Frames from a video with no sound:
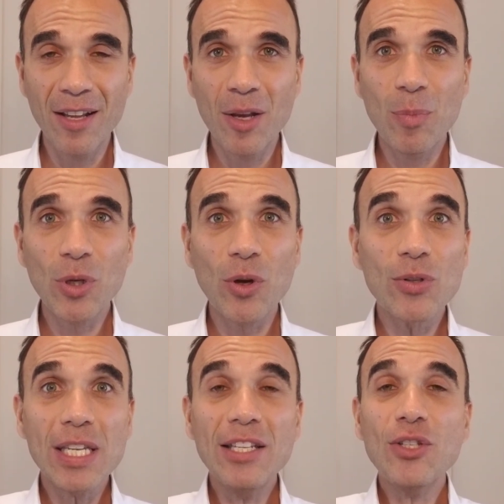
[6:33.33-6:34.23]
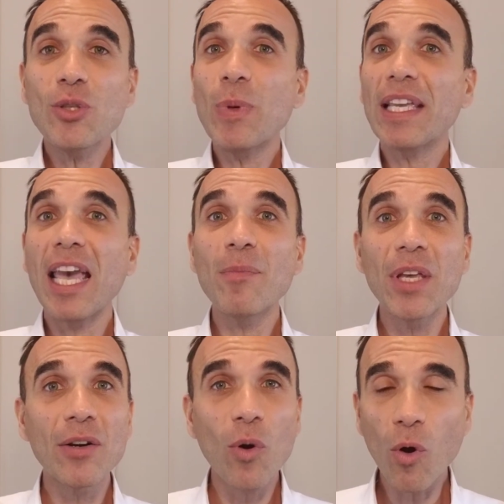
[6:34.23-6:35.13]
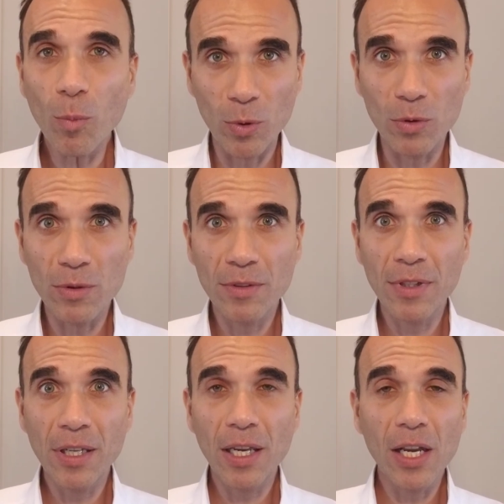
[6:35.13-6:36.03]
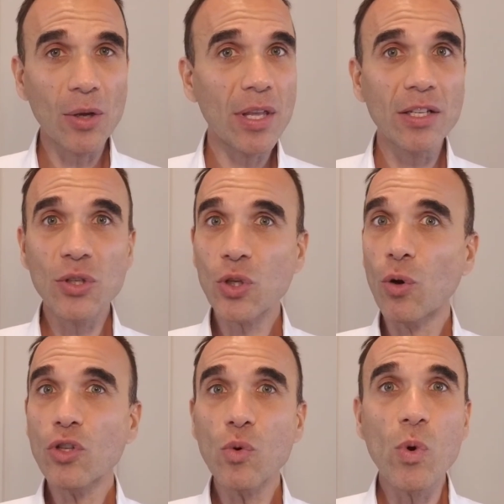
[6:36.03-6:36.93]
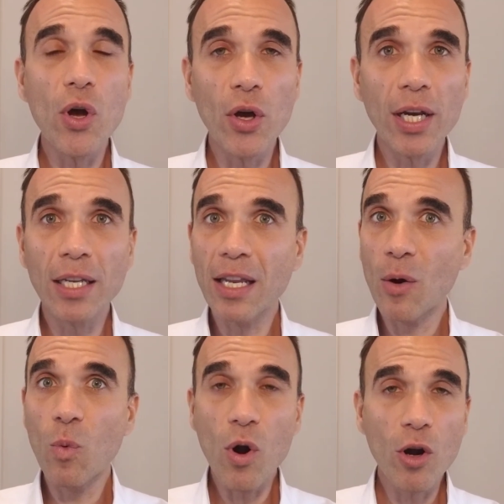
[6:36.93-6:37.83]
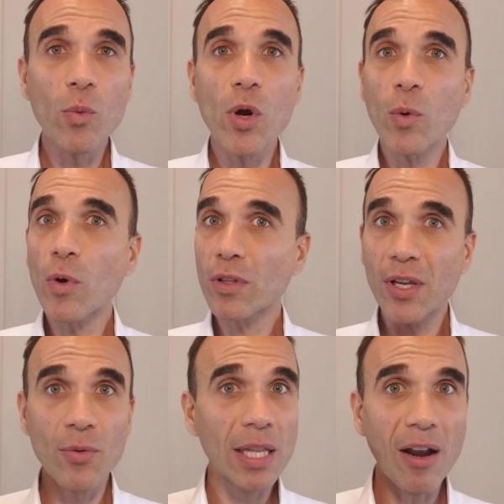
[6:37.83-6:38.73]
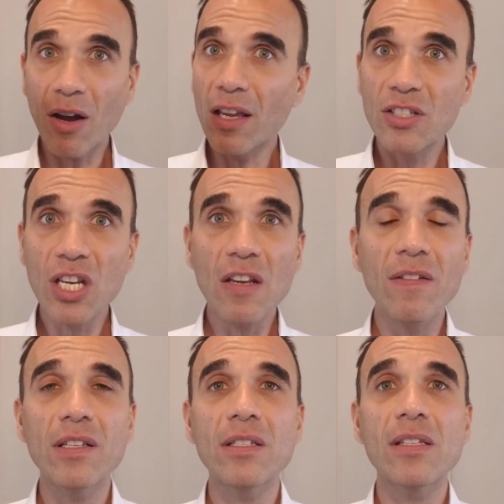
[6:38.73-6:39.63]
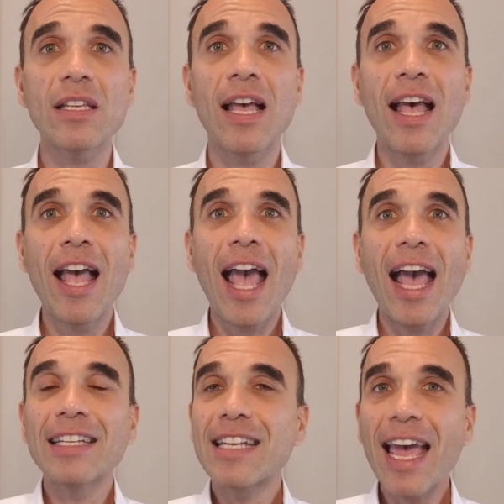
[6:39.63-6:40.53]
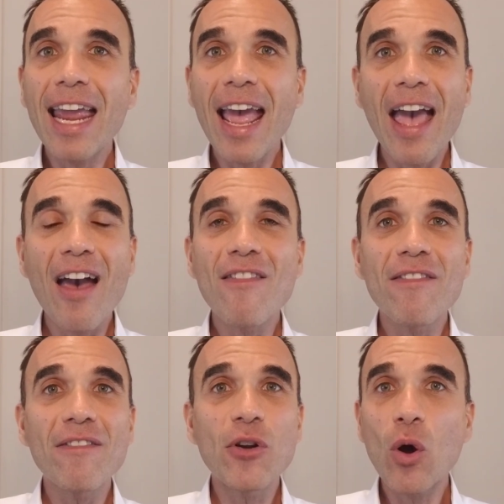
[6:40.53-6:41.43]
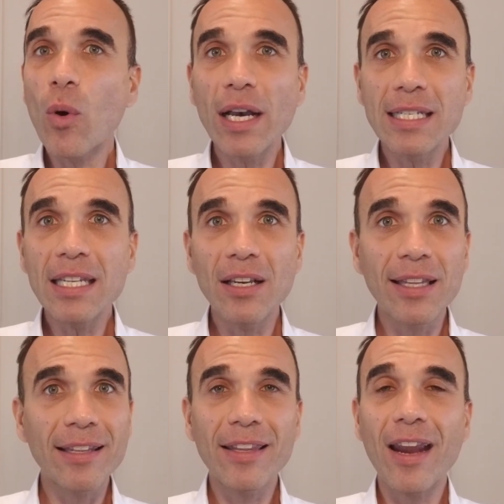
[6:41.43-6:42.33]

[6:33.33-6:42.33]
because it just became their normal. They just go to work, they work, they're really high achievers, and they have no idea that